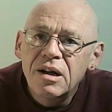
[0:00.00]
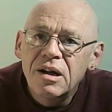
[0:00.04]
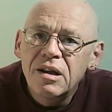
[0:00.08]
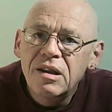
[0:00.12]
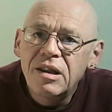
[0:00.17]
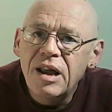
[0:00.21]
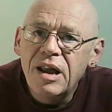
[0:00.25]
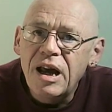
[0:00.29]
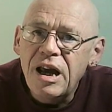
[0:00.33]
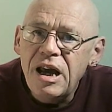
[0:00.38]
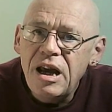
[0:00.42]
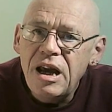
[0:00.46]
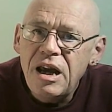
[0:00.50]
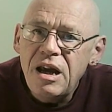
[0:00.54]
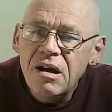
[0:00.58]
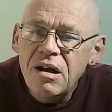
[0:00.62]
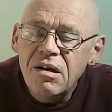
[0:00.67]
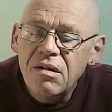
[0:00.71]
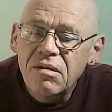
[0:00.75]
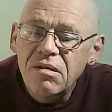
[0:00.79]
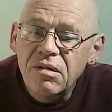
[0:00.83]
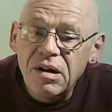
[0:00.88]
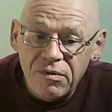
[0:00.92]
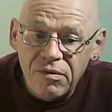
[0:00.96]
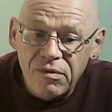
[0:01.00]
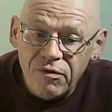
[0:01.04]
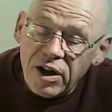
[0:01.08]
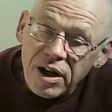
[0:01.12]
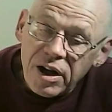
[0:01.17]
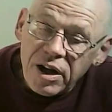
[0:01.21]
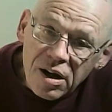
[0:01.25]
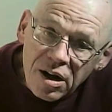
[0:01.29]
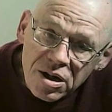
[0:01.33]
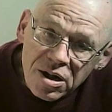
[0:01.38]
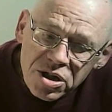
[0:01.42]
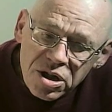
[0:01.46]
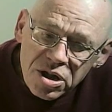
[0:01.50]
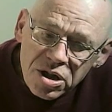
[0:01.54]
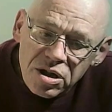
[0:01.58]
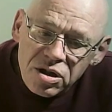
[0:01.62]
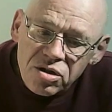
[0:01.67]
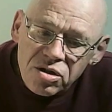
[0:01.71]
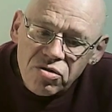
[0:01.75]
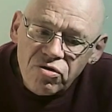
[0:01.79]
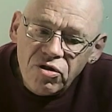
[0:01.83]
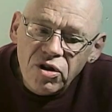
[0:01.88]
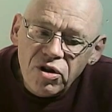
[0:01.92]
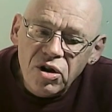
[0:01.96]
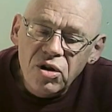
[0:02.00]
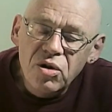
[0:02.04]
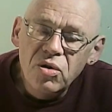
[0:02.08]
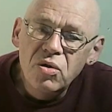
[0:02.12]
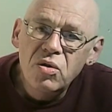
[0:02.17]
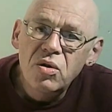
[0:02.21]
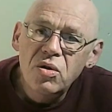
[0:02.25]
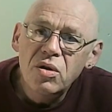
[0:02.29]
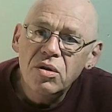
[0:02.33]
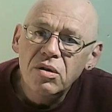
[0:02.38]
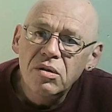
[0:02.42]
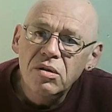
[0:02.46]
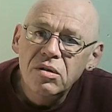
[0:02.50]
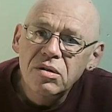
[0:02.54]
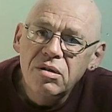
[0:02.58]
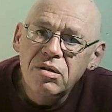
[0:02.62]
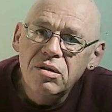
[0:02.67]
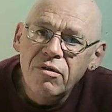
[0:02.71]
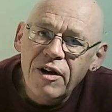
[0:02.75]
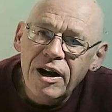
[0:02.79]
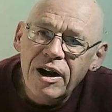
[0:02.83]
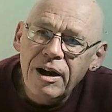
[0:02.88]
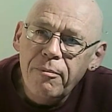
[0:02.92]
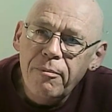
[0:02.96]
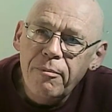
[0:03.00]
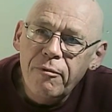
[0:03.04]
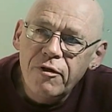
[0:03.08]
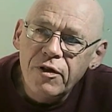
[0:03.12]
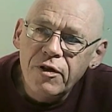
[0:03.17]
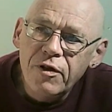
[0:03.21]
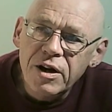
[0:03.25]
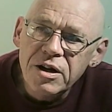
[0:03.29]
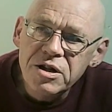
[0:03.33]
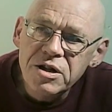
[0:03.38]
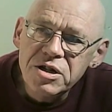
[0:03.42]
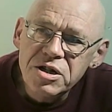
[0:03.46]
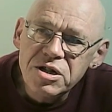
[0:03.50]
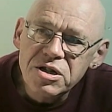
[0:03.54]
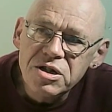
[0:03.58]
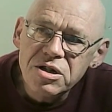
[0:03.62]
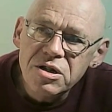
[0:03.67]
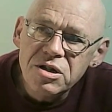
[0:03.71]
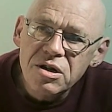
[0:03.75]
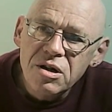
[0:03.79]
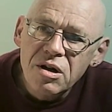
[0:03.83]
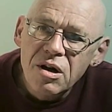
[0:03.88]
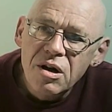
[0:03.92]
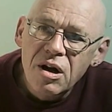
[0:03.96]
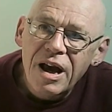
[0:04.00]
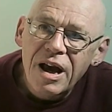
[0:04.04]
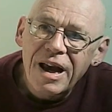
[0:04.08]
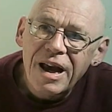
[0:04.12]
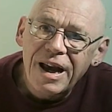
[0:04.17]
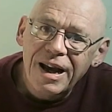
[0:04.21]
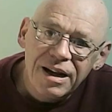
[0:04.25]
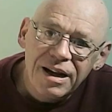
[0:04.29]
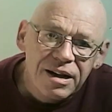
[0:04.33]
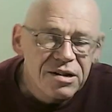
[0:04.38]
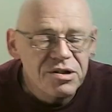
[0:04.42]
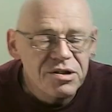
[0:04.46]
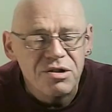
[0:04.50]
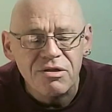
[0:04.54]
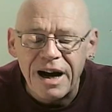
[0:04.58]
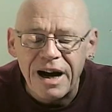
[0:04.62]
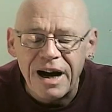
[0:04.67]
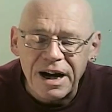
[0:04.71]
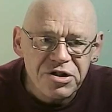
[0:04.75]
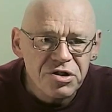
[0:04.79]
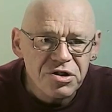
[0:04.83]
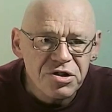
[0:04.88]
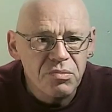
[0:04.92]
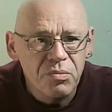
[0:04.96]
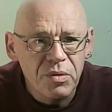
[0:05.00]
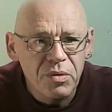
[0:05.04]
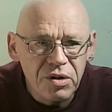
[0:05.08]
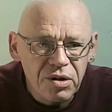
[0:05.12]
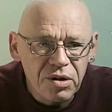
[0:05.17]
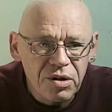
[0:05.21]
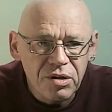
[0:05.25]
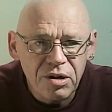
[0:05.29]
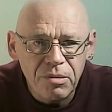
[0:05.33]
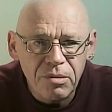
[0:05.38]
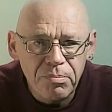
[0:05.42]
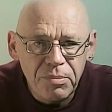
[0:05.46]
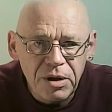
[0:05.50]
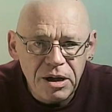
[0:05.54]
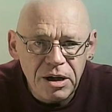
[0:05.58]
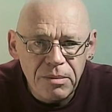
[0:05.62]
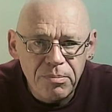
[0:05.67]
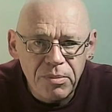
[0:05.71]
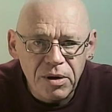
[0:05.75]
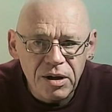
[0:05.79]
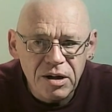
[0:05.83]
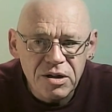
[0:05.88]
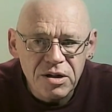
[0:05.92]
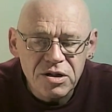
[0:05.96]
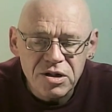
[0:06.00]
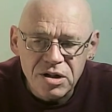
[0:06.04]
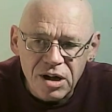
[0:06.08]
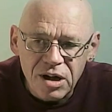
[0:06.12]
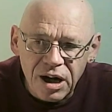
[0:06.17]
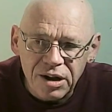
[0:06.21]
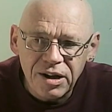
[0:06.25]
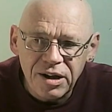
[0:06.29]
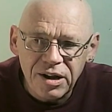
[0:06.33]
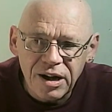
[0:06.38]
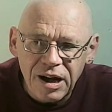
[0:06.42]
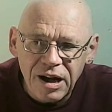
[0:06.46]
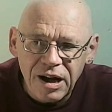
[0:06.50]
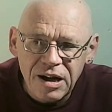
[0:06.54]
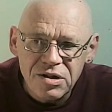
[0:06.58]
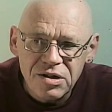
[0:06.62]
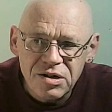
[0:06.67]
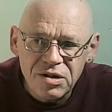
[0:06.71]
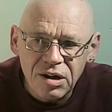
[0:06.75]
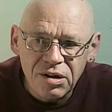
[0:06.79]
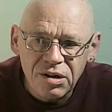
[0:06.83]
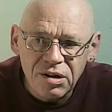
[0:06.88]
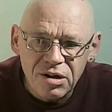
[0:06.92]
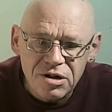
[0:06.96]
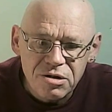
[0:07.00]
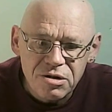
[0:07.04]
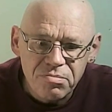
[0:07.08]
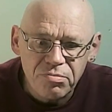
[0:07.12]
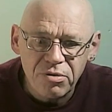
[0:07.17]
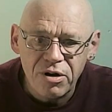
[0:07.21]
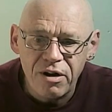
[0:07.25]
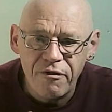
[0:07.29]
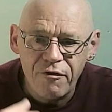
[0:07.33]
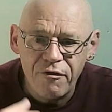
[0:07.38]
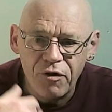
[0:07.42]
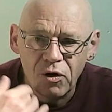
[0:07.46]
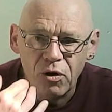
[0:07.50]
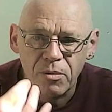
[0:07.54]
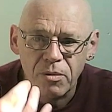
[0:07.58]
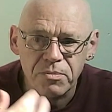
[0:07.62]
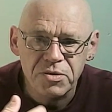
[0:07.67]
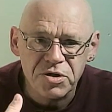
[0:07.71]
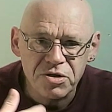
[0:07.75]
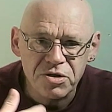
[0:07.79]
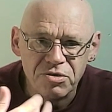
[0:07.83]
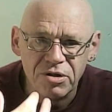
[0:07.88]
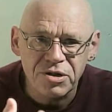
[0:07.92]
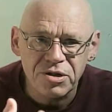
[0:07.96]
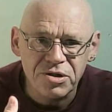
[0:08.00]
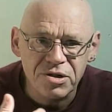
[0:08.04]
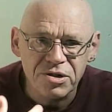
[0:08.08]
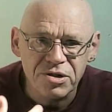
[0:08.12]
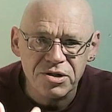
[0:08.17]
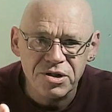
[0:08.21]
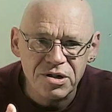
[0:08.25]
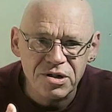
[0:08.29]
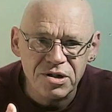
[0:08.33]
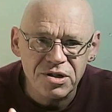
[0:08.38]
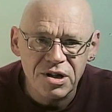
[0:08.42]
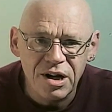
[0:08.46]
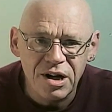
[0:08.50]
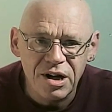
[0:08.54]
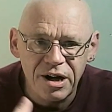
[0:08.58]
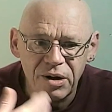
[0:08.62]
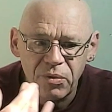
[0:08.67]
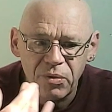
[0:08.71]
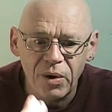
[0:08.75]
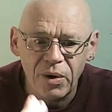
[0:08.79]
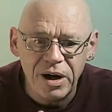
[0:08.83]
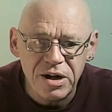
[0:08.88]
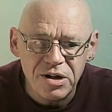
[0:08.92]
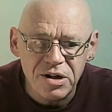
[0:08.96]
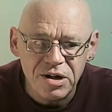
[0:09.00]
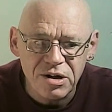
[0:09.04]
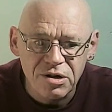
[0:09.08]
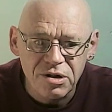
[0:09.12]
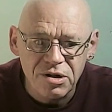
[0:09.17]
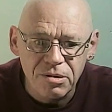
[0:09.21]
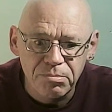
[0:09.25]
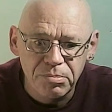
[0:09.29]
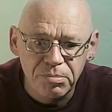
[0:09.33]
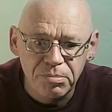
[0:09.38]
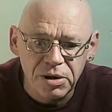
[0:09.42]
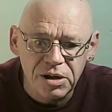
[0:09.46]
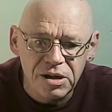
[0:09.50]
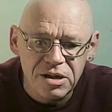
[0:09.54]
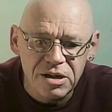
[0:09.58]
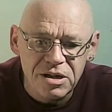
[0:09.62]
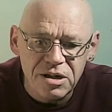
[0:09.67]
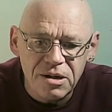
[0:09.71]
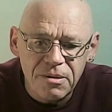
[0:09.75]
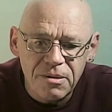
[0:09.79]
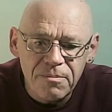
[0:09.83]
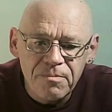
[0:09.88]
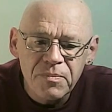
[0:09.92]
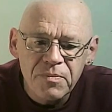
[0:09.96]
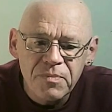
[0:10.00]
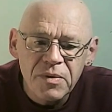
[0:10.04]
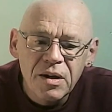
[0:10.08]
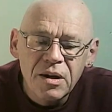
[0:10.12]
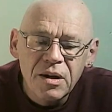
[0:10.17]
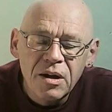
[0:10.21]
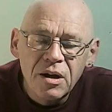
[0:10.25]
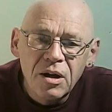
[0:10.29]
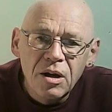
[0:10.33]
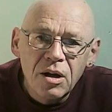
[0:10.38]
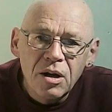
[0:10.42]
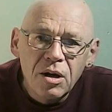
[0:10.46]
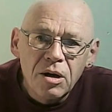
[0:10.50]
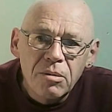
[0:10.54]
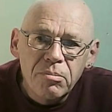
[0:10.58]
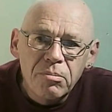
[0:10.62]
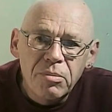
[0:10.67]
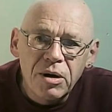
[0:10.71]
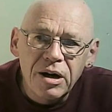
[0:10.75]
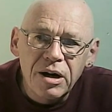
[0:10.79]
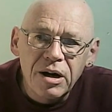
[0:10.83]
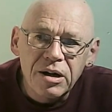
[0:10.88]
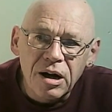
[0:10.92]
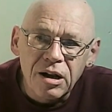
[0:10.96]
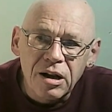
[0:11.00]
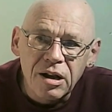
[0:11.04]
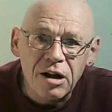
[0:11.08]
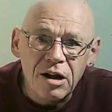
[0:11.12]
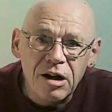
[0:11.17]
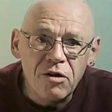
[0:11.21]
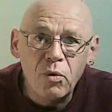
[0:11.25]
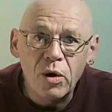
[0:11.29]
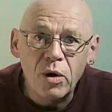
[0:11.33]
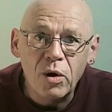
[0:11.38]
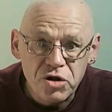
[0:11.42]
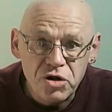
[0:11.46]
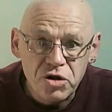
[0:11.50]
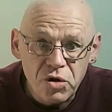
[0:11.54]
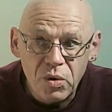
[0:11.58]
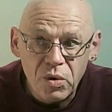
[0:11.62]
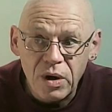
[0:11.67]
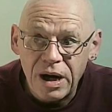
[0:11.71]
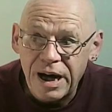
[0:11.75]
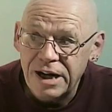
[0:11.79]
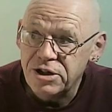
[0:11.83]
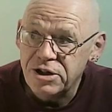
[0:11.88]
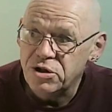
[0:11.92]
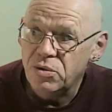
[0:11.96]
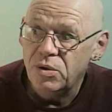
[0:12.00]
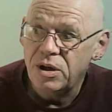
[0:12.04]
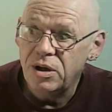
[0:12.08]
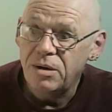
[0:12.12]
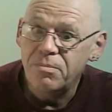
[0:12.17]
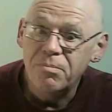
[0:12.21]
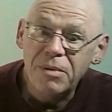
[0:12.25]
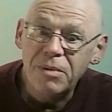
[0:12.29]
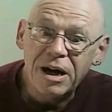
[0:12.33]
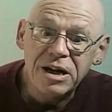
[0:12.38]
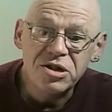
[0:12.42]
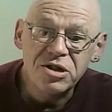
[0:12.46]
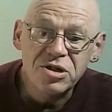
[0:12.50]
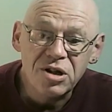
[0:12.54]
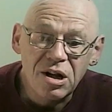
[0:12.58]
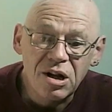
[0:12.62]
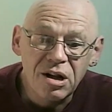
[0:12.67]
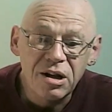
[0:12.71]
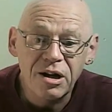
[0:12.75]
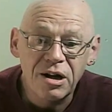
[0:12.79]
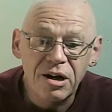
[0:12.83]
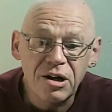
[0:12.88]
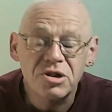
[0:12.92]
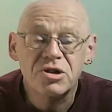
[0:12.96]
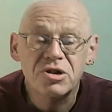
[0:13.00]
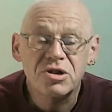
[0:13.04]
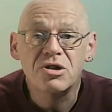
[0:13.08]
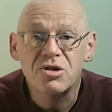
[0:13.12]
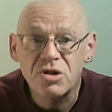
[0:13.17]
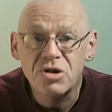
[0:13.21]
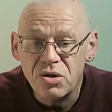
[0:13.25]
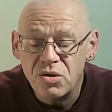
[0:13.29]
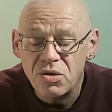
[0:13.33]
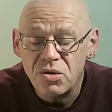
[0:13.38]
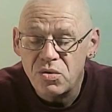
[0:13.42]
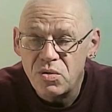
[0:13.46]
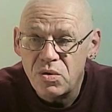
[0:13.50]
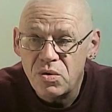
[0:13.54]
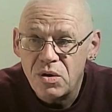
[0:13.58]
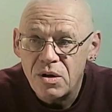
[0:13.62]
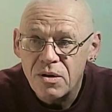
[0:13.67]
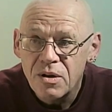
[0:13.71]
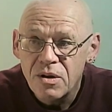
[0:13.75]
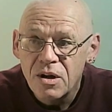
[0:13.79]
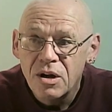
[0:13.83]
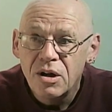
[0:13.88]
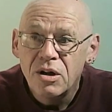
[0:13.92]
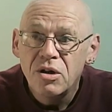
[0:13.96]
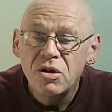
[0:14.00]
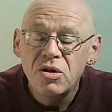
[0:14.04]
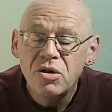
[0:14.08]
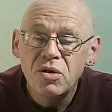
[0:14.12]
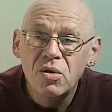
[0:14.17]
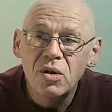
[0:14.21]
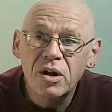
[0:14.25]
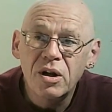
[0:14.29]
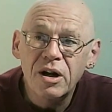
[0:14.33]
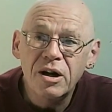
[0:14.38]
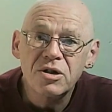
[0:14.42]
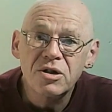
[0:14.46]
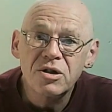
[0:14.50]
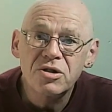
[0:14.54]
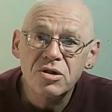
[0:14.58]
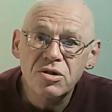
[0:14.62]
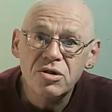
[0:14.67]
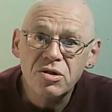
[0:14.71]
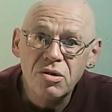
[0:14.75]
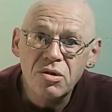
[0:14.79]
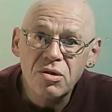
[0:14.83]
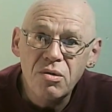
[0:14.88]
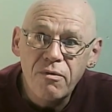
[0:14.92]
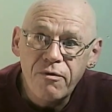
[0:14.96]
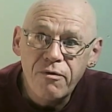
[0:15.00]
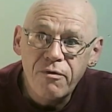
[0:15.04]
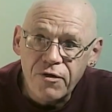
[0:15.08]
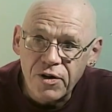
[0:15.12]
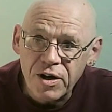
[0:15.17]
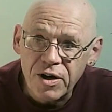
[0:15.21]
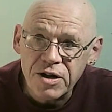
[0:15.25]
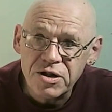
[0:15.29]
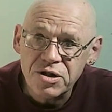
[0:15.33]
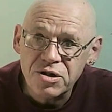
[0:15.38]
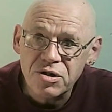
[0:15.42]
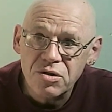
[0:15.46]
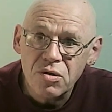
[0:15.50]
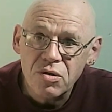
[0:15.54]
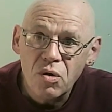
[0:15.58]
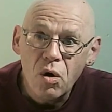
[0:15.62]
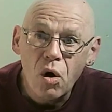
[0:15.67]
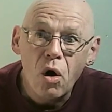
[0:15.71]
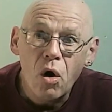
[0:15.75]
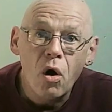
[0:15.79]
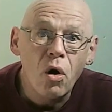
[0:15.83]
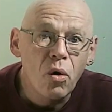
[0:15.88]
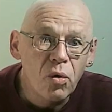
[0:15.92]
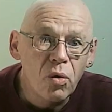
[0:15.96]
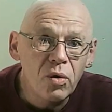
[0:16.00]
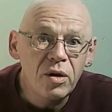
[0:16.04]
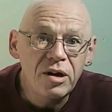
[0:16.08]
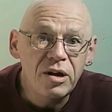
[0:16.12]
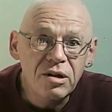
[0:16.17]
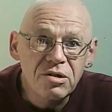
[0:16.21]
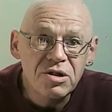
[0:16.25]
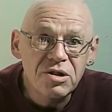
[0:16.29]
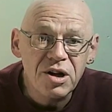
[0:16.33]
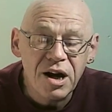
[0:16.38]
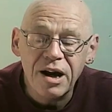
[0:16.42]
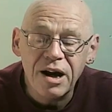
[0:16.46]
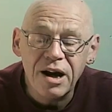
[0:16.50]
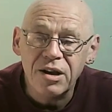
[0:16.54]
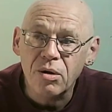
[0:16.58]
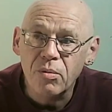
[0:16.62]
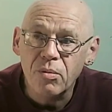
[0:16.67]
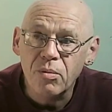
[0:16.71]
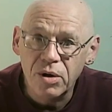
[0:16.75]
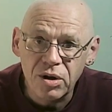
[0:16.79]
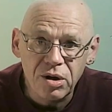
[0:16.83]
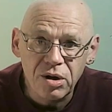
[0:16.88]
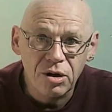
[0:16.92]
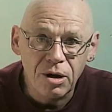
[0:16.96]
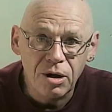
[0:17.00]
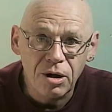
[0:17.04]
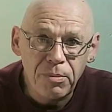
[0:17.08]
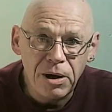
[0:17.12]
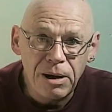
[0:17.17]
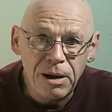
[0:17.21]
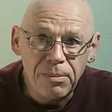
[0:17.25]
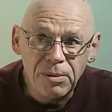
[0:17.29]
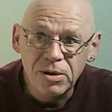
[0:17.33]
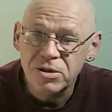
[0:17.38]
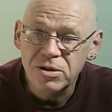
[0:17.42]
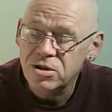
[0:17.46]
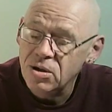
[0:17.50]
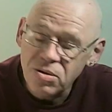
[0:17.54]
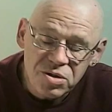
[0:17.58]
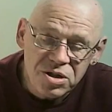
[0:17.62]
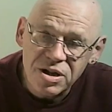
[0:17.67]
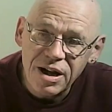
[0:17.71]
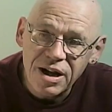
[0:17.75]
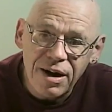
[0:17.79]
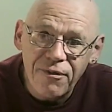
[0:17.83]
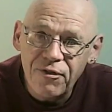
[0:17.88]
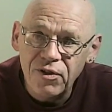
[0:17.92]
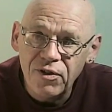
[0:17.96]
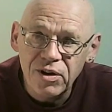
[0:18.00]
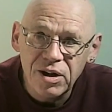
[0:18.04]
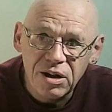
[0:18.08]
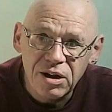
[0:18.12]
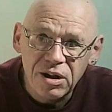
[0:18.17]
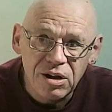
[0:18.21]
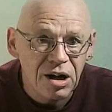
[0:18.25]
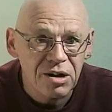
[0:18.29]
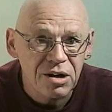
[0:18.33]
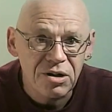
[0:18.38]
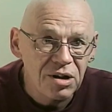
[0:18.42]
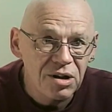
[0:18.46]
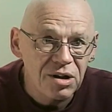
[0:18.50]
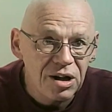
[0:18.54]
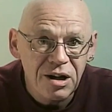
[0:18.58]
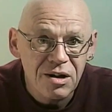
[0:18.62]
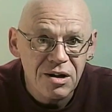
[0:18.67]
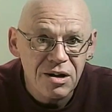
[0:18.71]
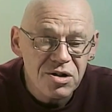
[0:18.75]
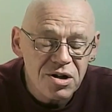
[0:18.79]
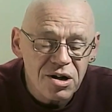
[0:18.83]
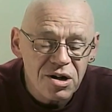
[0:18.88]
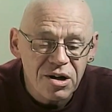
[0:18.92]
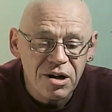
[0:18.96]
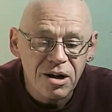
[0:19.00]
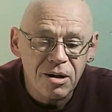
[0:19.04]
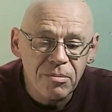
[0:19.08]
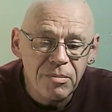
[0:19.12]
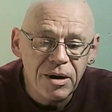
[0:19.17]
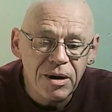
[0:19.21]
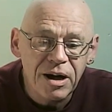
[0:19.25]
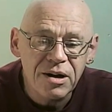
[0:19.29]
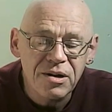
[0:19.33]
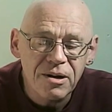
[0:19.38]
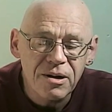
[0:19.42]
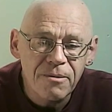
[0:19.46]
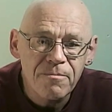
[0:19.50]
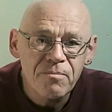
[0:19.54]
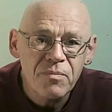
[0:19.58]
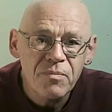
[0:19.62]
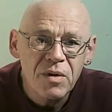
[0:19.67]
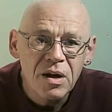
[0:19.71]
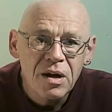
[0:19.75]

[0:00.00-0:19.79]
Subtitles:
they, in Vygotsky's view, develop first in interaction with other people. It's not the case that there's preformed structures inside waiting to bud, but a lot of what you actually manage to learn to do, you learn to do first only together with other people, so it's definitely not an internal matter.